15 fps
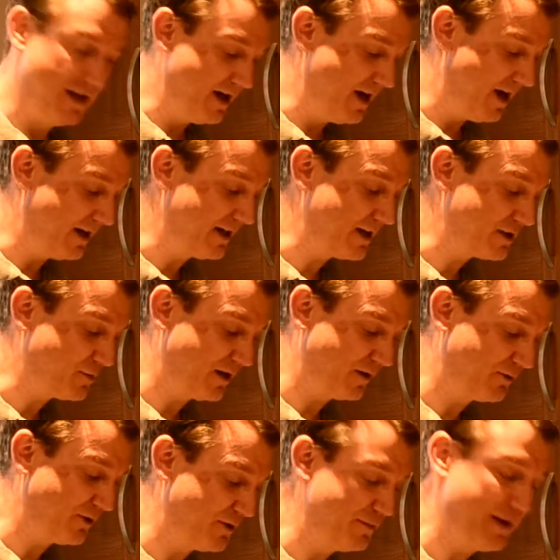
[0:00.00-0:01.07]
and that's when I'm
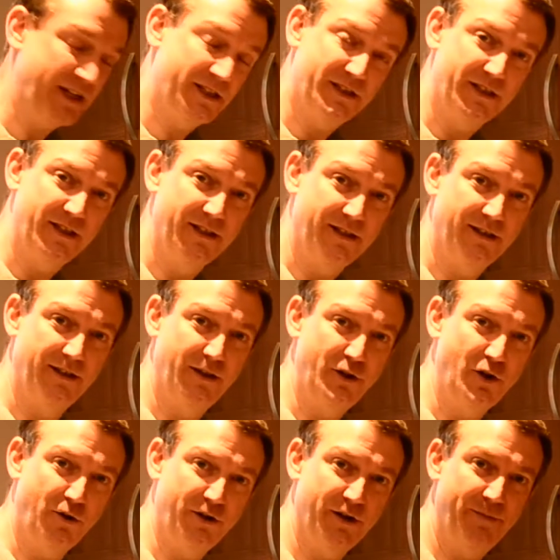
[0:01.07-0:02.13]
going to mix the
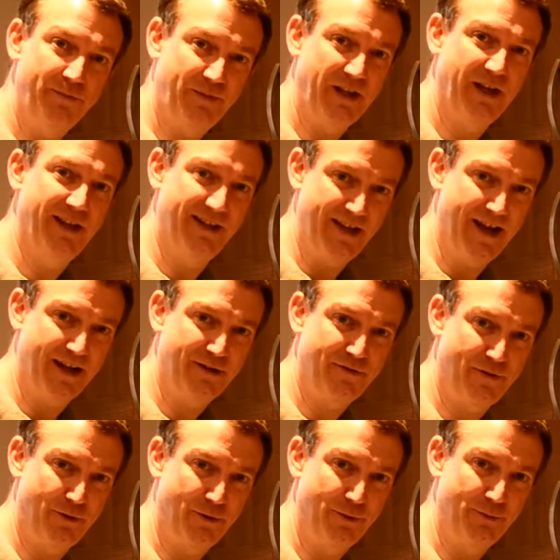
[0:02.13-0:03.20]
yoghurt and the egg
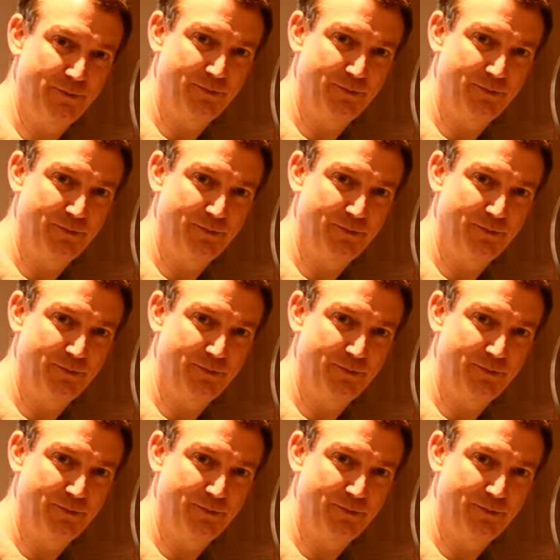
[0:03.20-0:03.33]
through.